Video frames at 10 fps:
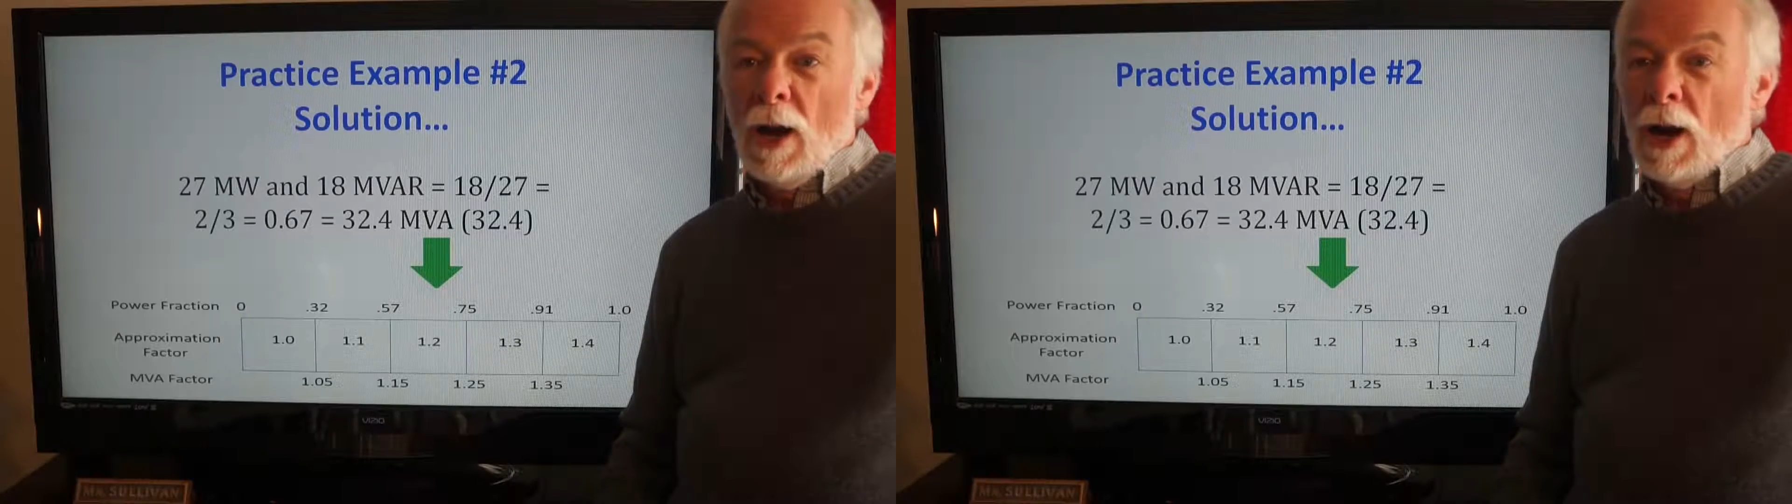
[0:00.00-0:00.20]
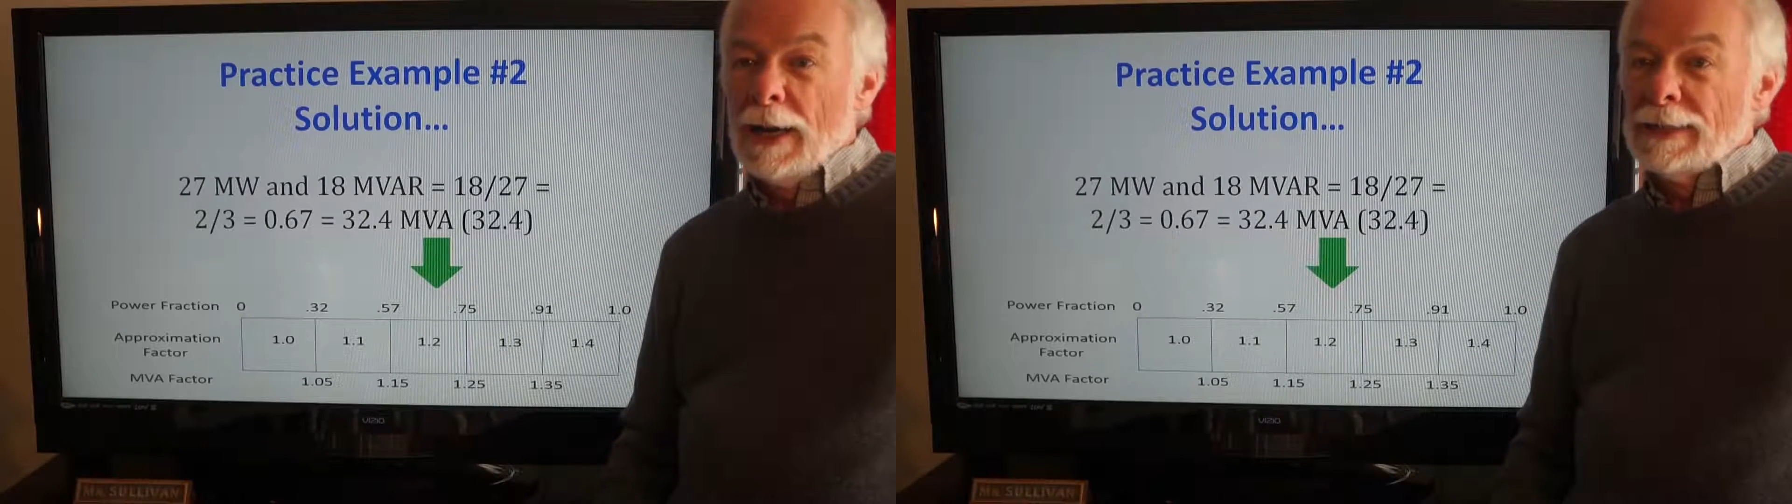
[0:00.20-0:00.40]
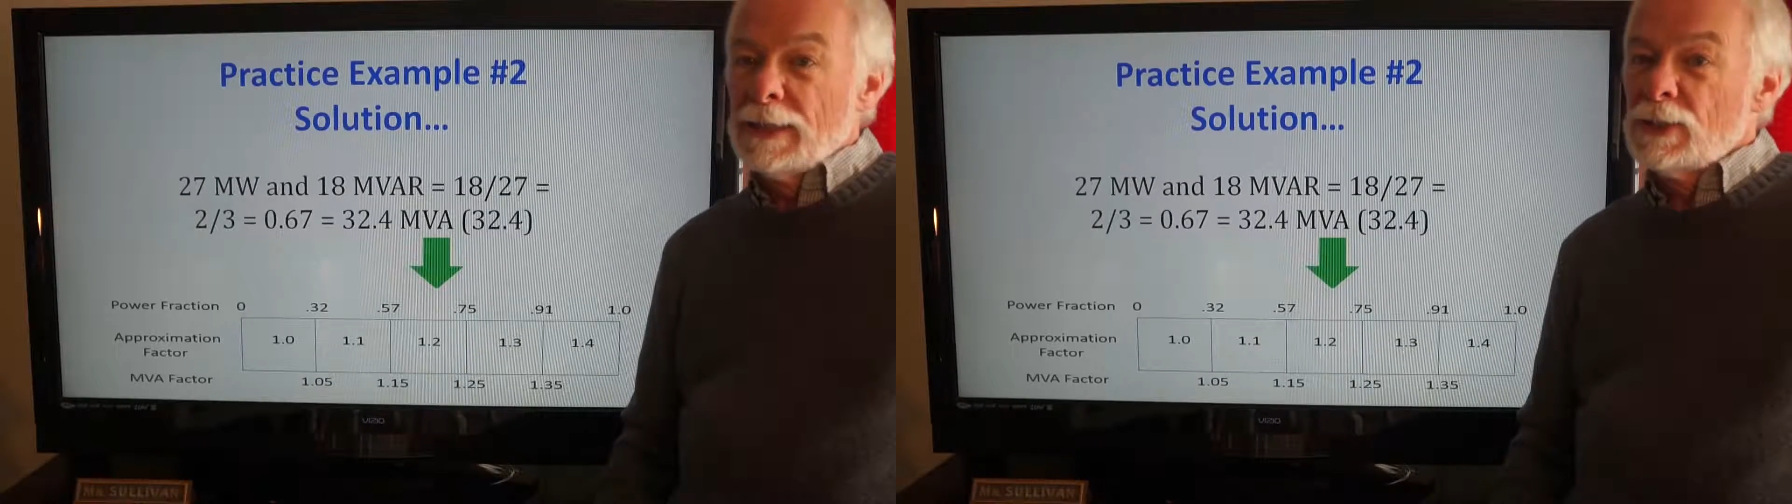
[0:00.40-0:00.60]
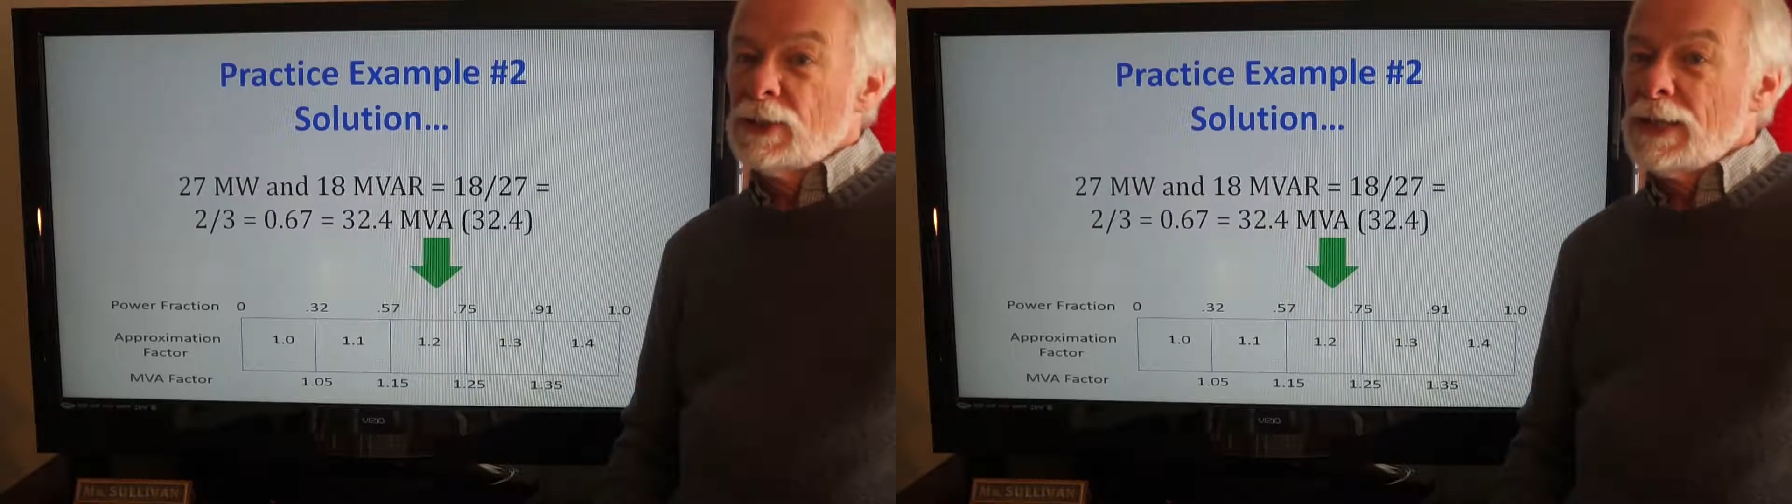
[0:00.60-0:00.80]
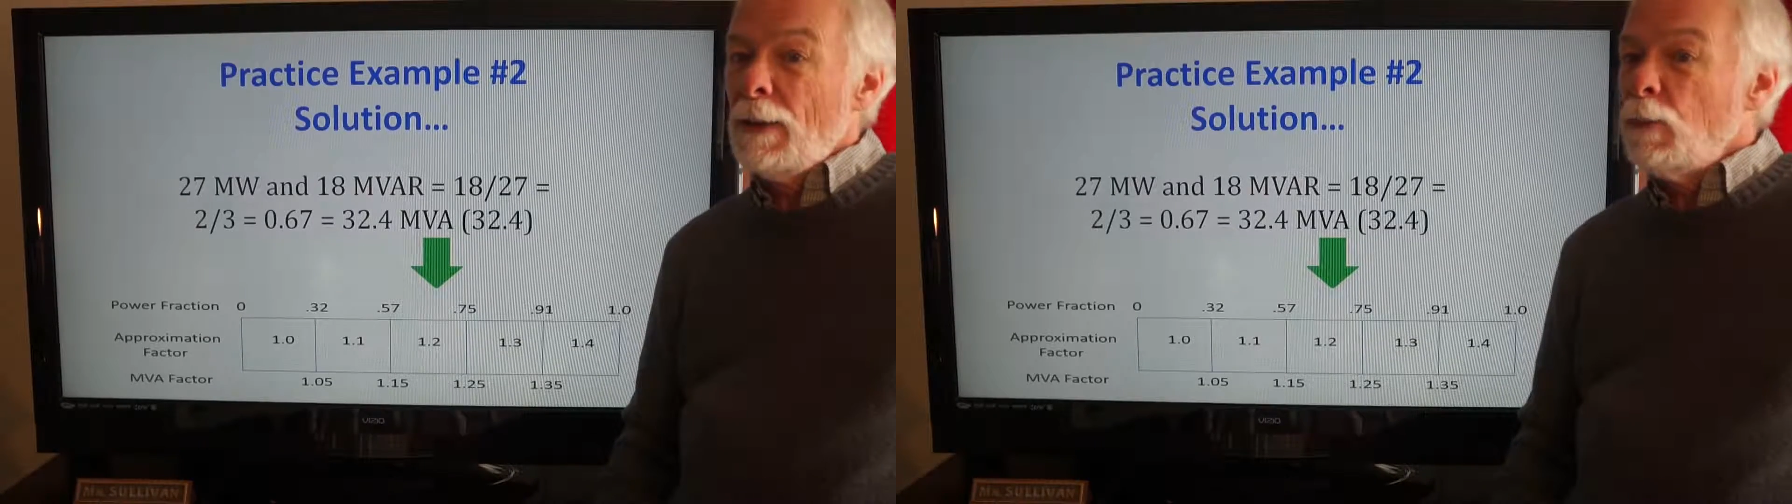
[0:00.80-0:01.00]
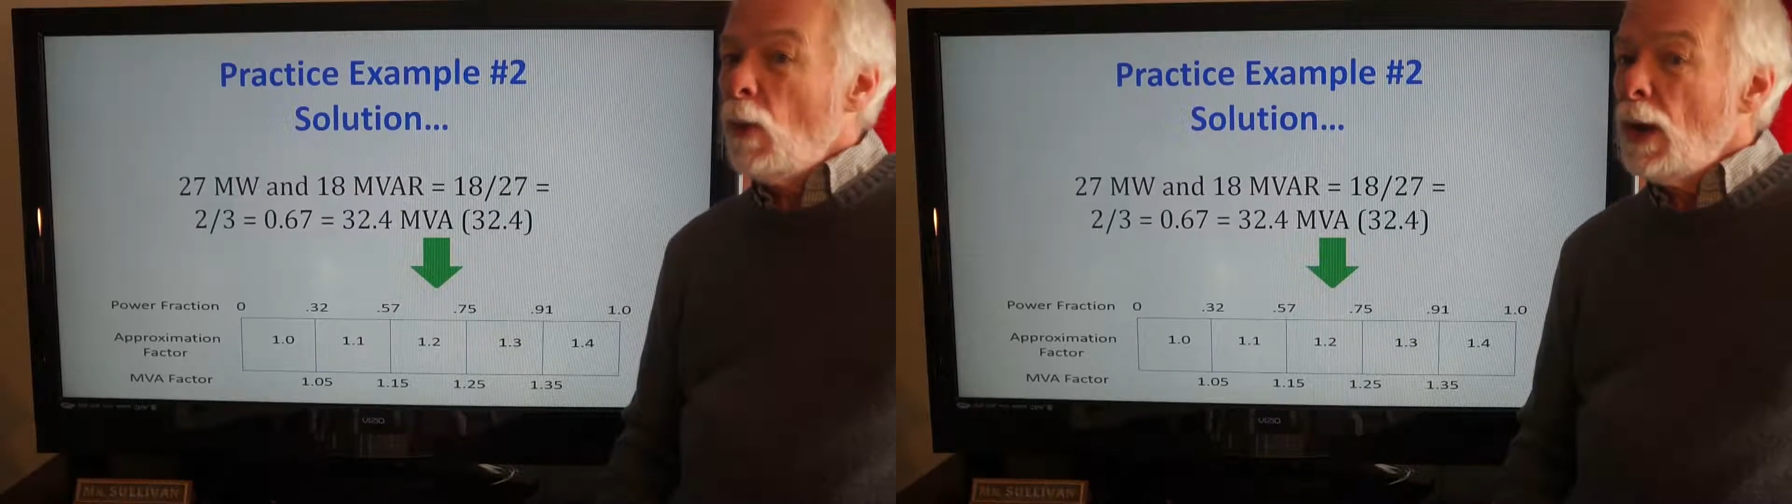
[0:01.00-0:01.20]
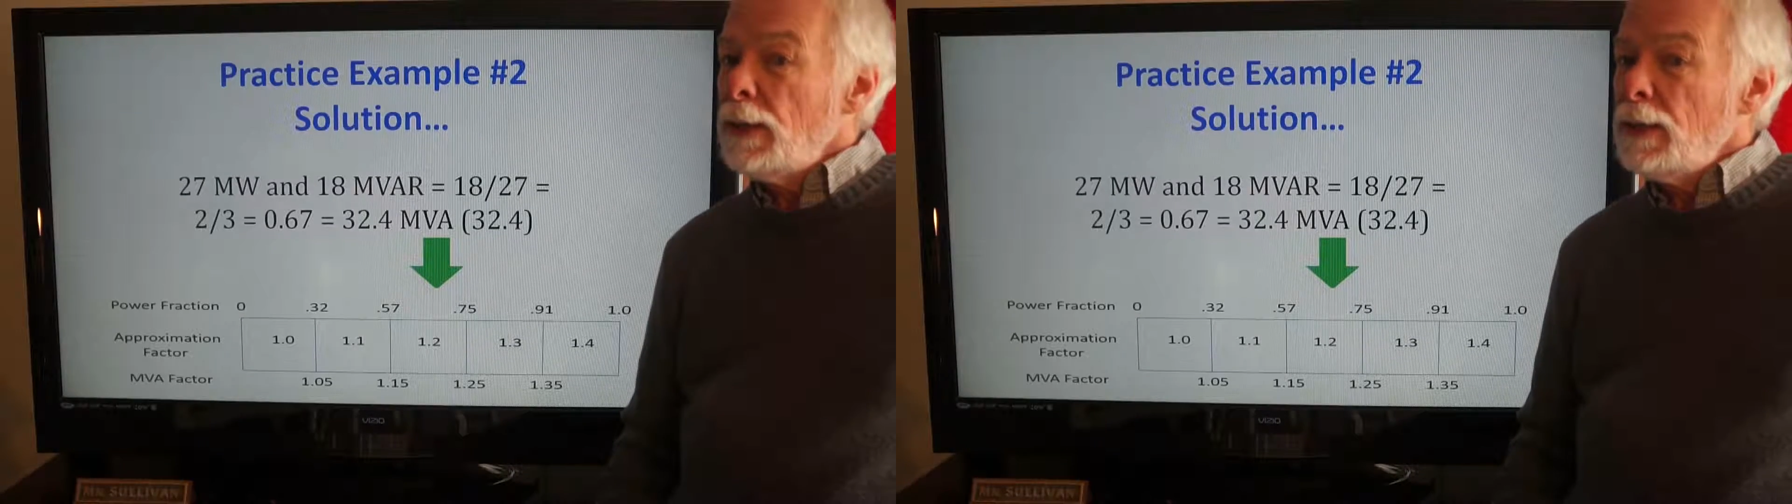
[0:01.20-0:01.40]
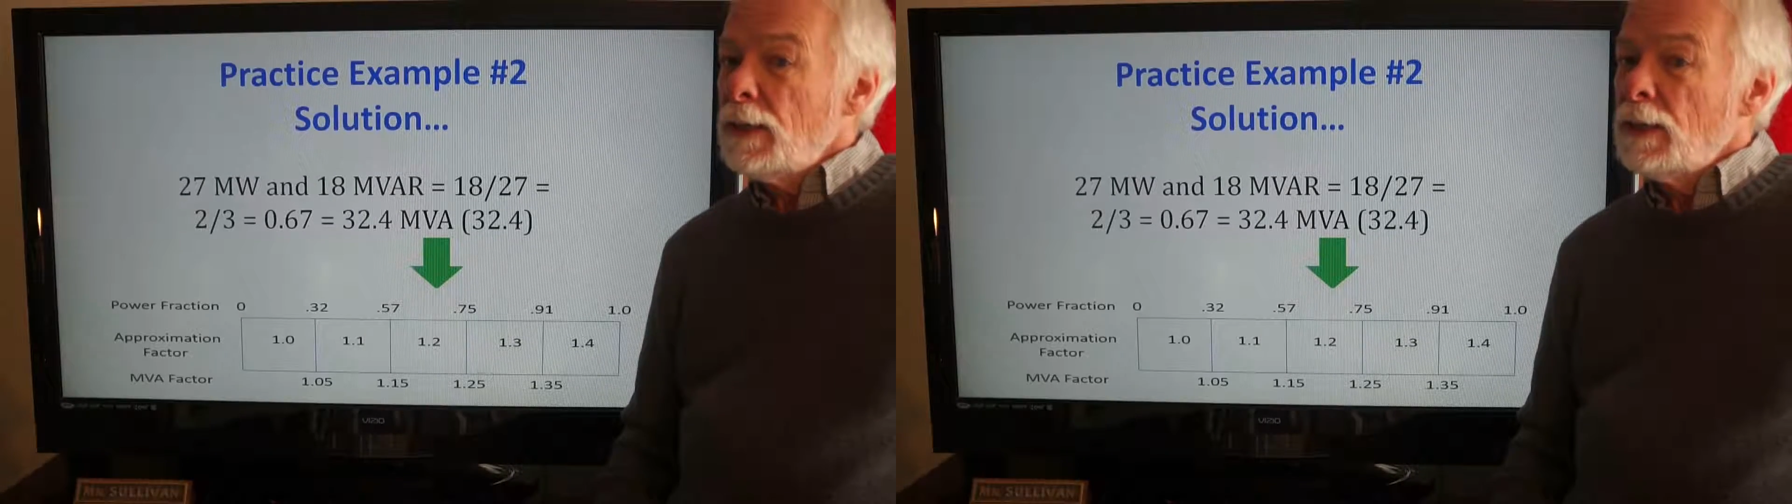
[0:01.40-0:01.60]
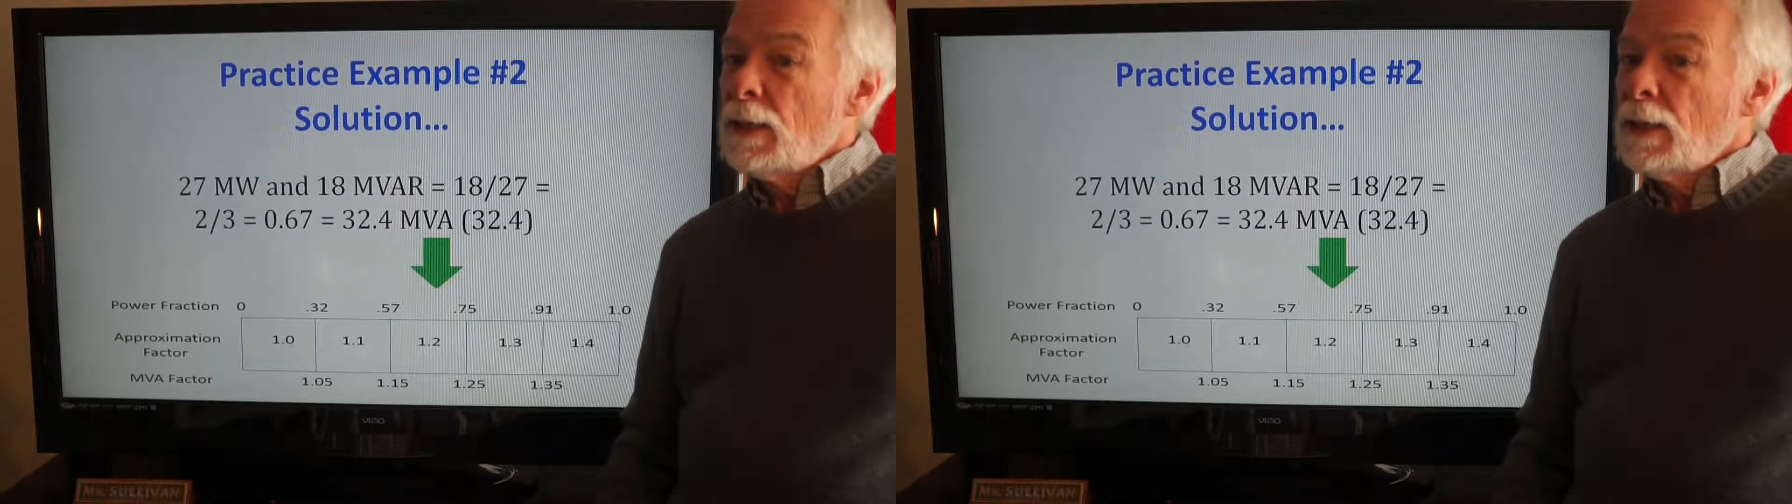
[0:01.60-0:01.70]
All right, then step 1,